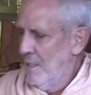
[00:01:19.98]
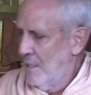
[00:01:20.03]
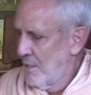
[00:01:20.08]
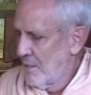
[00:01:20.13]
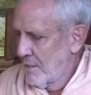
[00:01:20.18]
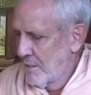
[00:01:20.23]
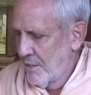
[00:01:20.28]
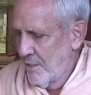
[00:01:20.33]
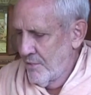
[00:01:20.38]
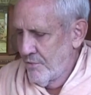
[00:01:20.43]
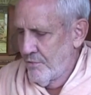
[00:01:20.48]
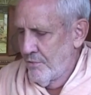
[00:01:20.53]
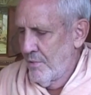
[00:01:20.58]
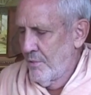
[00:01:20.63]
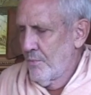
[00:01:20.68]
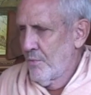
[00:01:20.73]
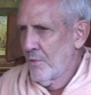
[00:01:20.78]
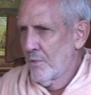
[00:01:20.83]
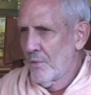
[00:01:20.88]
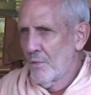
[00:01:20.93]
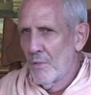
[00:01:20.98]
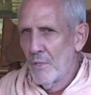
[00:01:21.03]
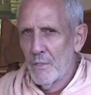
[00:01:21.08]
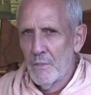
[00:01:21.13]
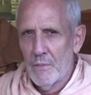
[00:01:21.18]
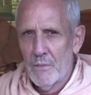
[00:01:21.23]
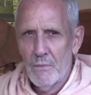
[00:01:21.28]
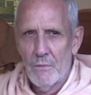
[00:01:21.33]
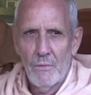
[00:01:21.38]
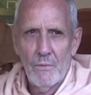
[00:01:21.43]
our country, we're
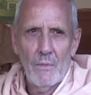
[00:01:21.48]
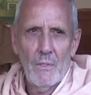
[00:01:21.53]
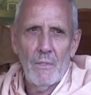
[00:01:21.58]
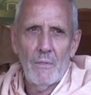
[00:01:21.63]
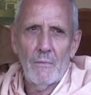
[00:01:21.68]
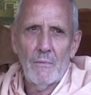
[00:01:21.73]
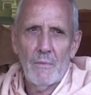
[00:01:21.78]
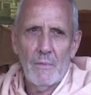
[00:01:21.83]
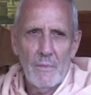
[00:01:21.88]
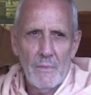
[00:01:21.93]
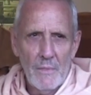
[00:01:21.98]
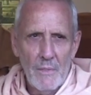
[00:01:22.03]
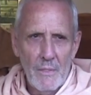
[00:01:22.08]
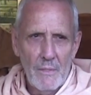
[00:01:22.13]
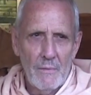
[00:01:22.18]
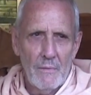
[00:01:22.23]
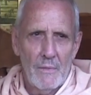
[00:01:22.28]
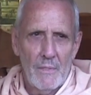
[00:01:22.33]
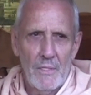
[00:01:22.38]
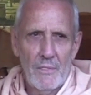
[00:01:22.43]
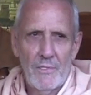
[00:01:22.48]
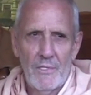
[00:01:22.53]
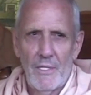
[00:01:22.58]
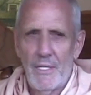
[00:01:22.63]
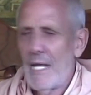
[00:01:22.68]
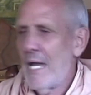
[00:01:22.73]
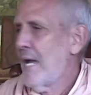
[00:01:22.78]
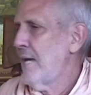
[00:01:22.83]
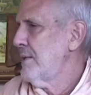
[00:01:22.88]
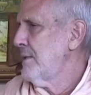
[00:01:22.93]
going to this
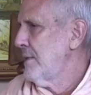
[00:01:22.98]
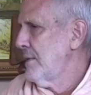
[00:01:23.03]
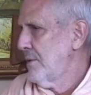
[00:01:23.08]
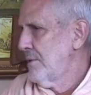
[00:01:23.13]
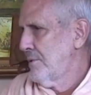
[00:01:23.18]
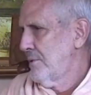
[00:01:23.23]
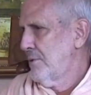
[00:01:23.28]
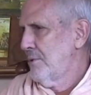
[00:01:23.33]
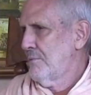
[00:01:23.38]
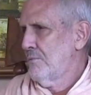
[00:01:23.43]
and that and the other,